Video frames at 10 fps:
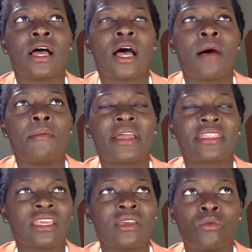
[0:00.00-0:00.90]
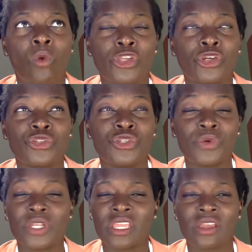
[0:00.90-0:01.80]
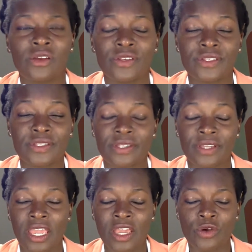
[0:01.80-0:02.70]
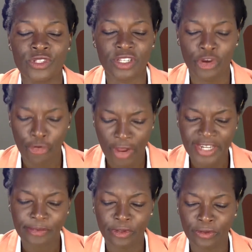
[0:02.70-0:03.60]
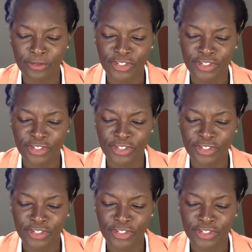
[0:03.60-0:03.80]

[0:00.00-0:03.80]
I think what you're doing here is incredible.